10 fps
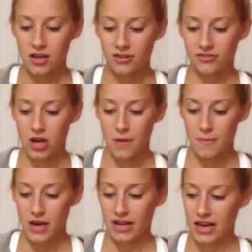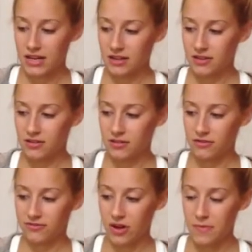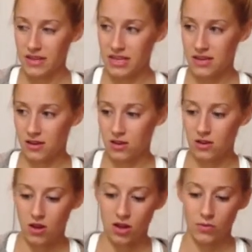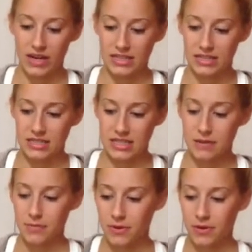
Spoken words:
from the heel all the way to the tip.